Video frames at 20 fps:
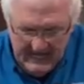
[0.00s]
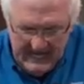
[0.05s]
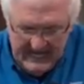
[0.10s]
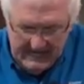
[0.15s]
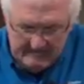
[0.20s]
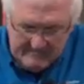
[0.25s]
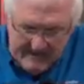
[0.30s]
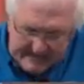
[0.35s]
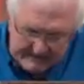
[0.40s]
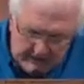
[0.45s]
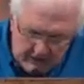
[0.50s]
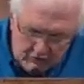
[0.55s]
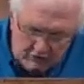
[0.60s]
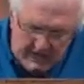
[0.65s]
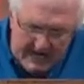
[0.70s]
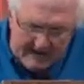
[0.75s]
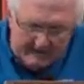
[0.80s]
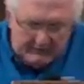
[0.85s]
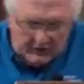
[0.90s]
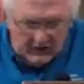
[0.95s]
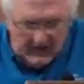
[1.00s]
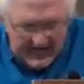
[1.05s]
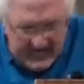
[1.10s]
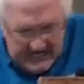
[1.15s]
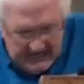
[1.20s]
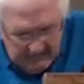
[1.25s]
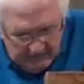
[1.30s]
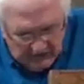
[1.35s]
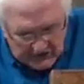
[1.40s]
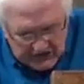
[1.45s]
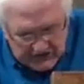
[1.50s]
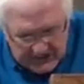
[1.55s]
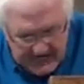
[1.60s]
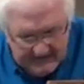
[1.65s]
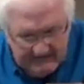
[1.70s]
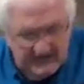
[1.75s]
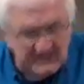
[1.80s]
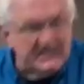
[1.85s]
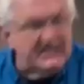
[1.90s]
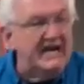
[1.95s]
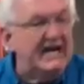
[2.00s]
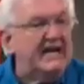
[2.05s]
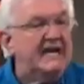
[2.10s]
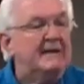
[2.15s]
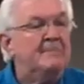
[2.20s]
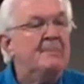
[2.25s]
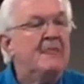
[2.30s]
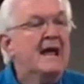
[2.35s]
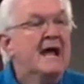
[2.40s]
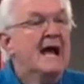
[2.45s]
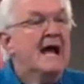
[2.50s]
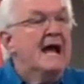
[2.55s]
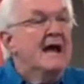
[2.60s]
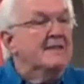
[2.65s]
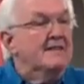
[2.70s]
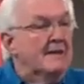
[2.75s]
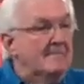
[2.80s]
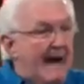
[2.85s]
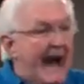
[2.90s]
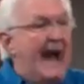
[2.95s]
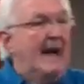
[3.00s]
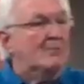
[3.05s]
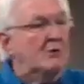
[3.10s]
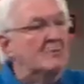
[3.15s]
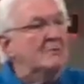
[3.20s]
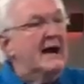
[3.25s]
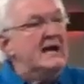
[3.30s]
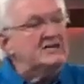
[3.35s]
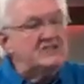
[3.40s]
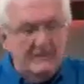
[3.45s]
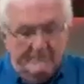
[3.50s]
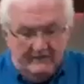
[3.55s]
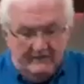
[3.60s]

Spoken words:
In Matthew chapter 8, verse 17, the Bible makes it